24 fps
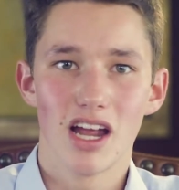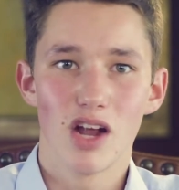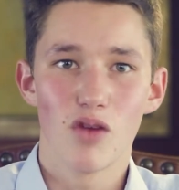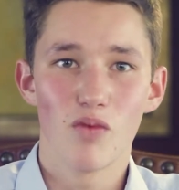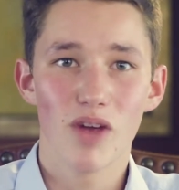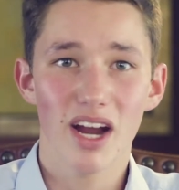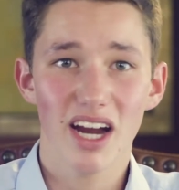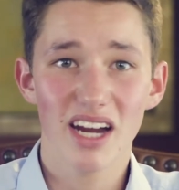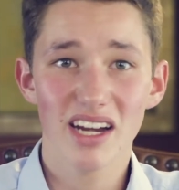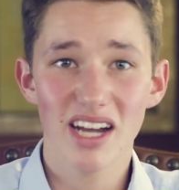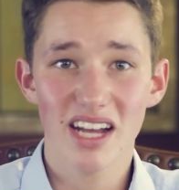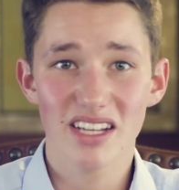
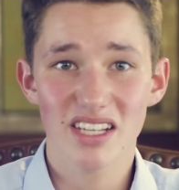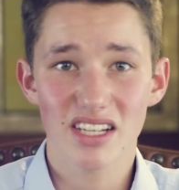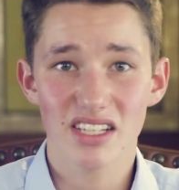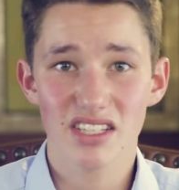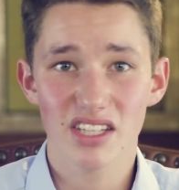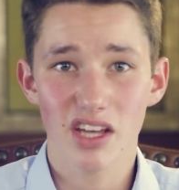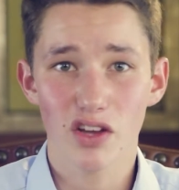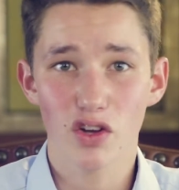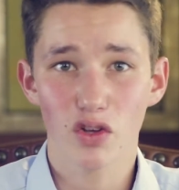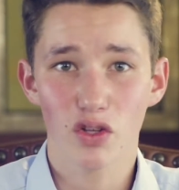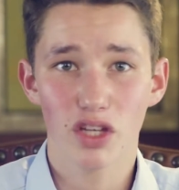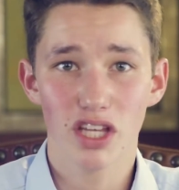Recognizing
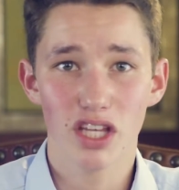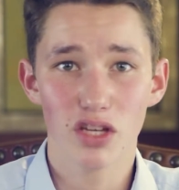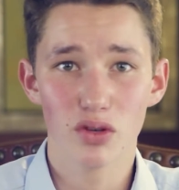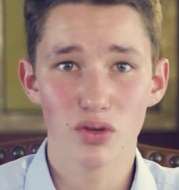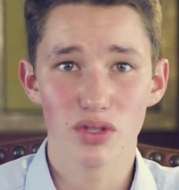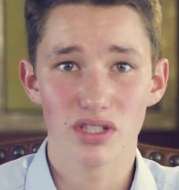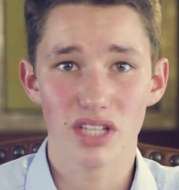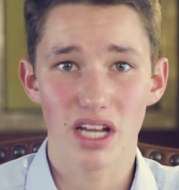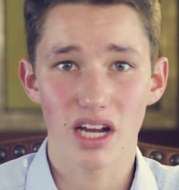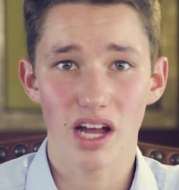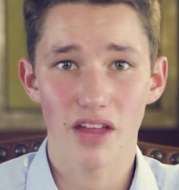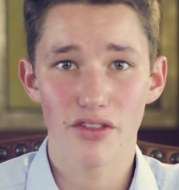subtle
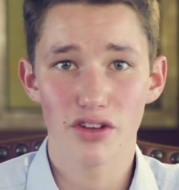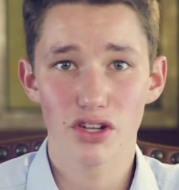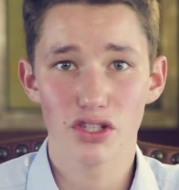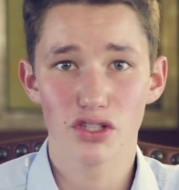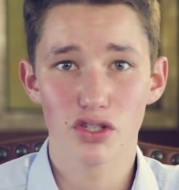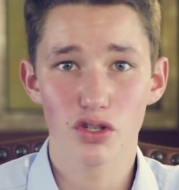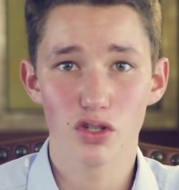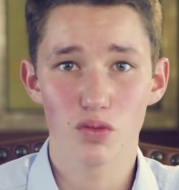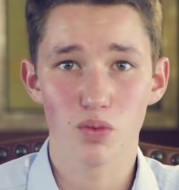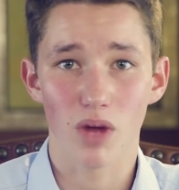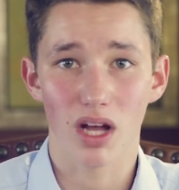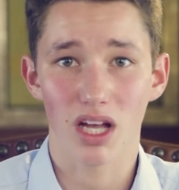cues that others
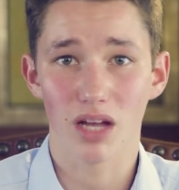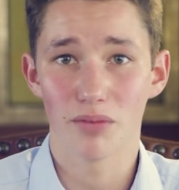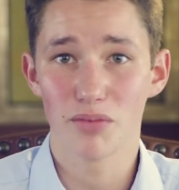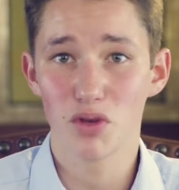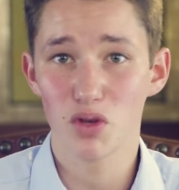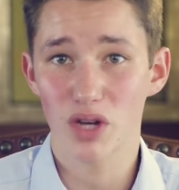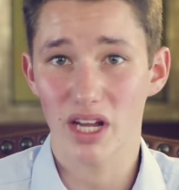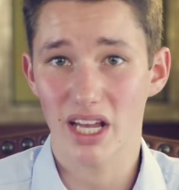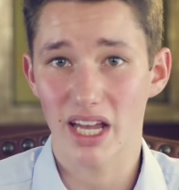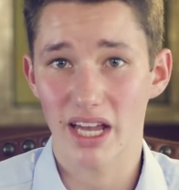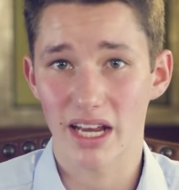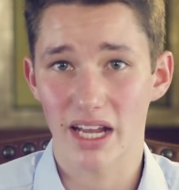use while
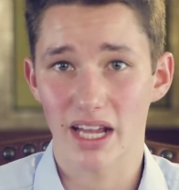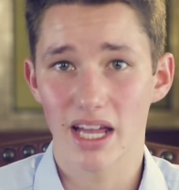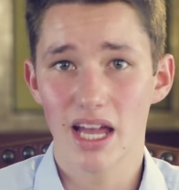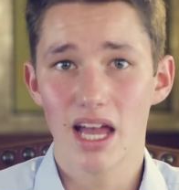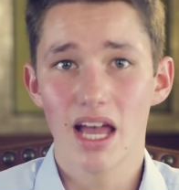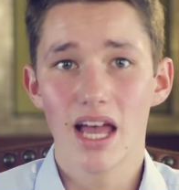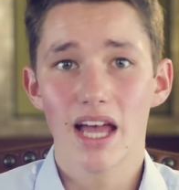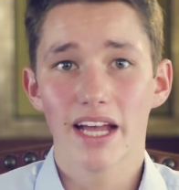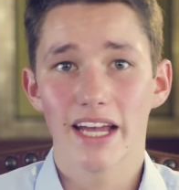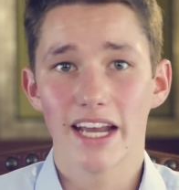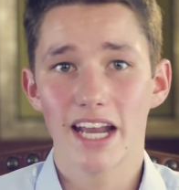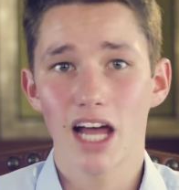communicating
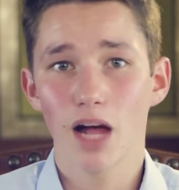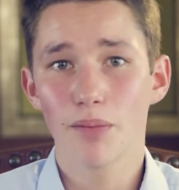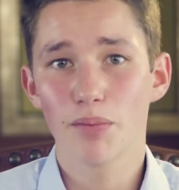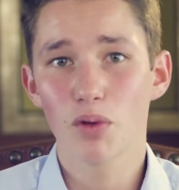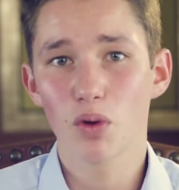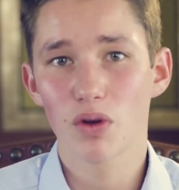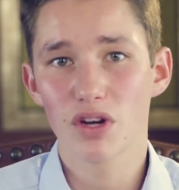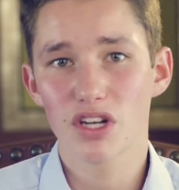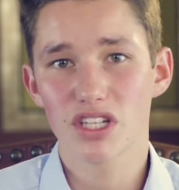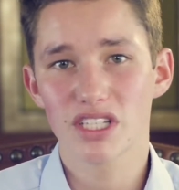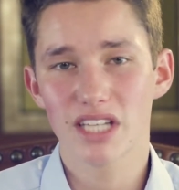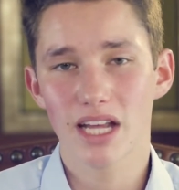can help
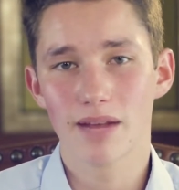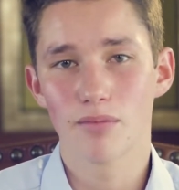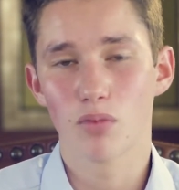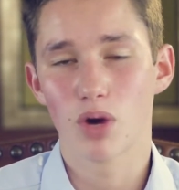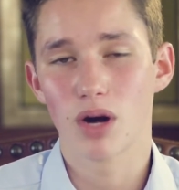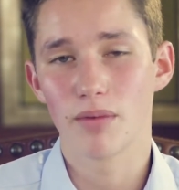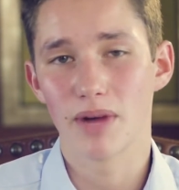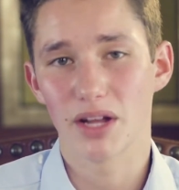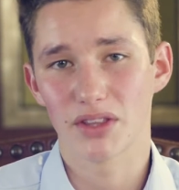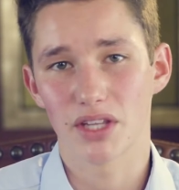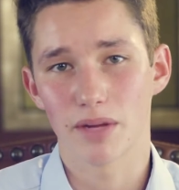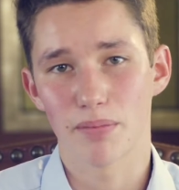you understand more
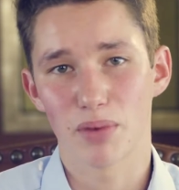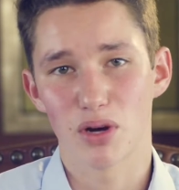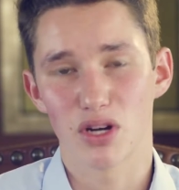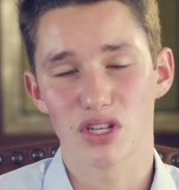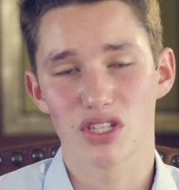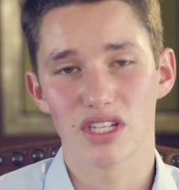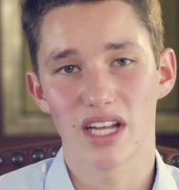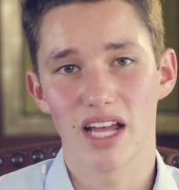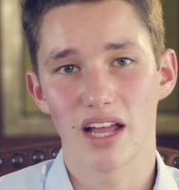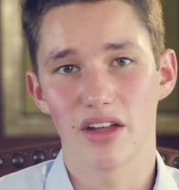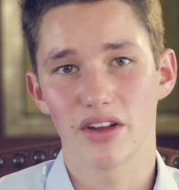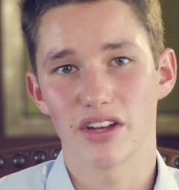about their
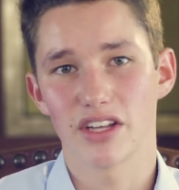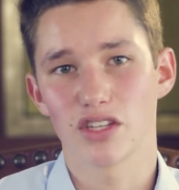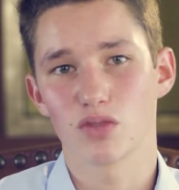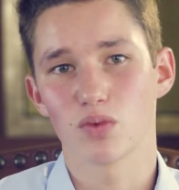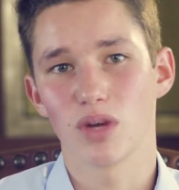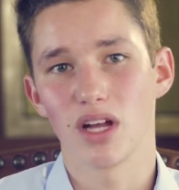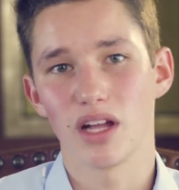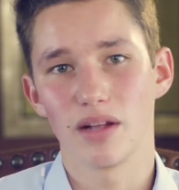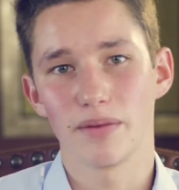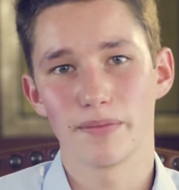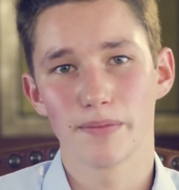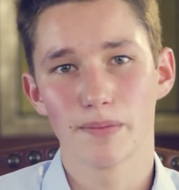personality as
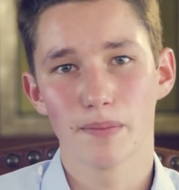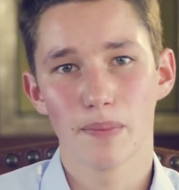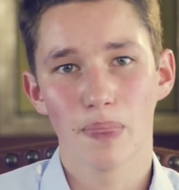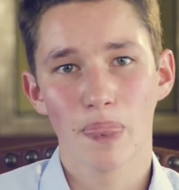well.